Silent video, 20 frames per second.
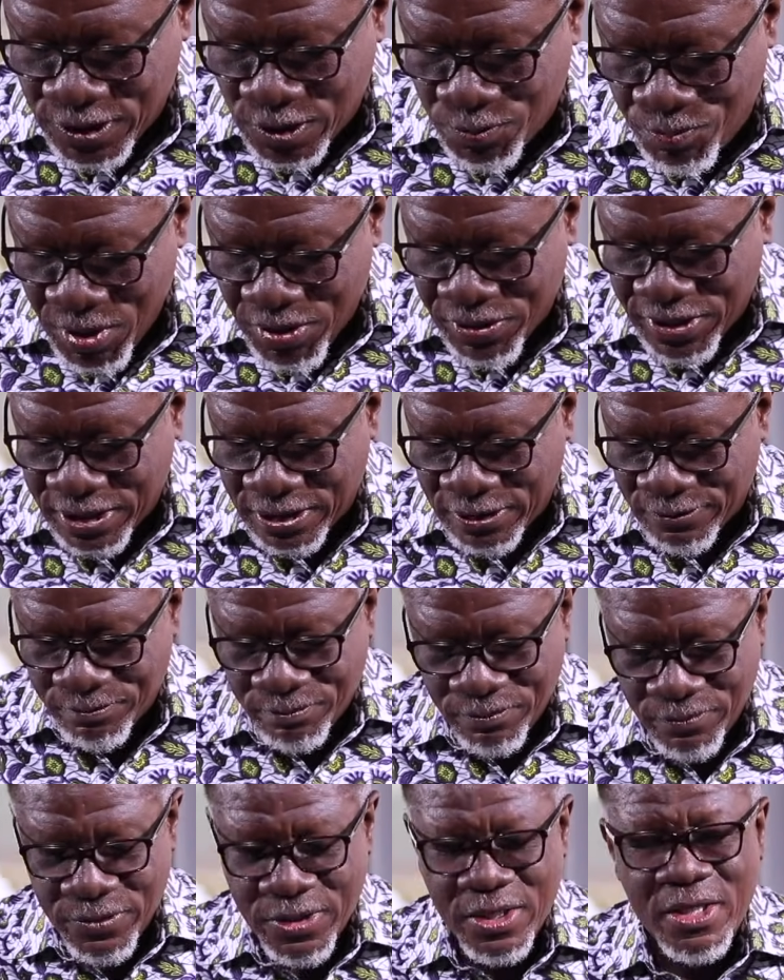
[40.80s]
Spirit.
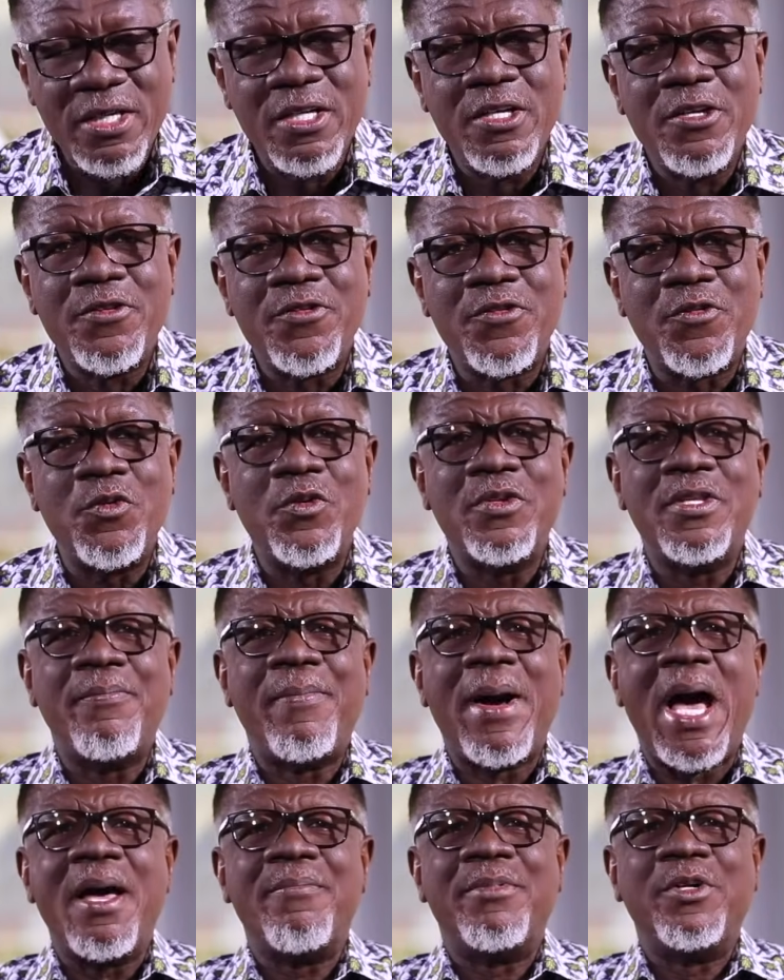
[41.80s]
Through the
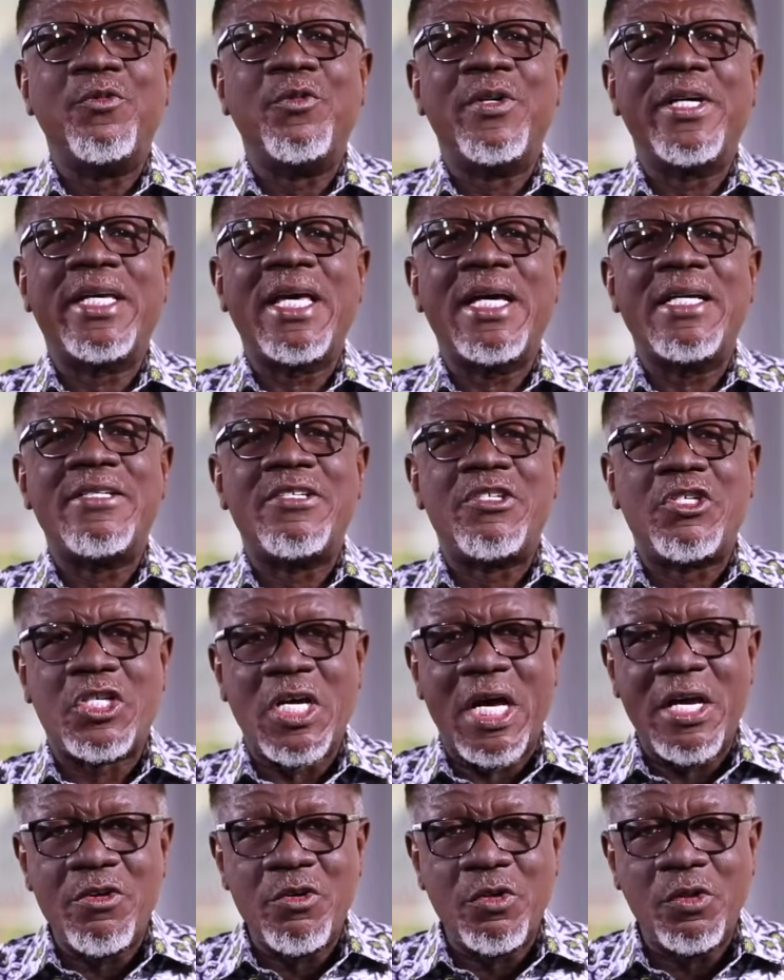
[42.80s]
Bible, we get
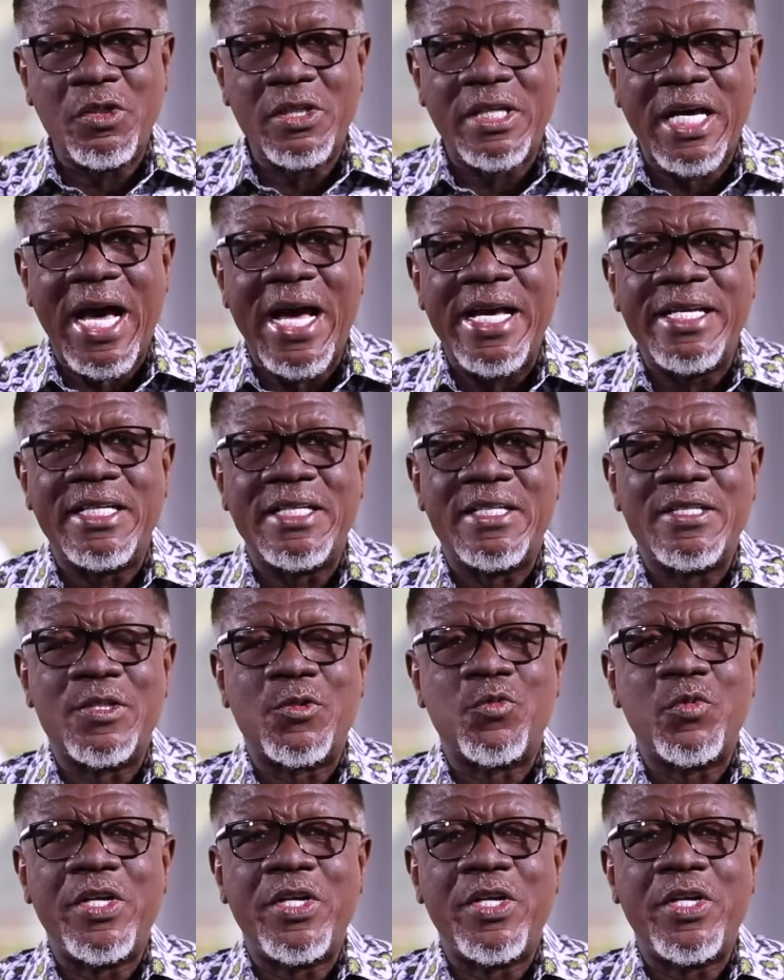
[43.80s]
general guidance.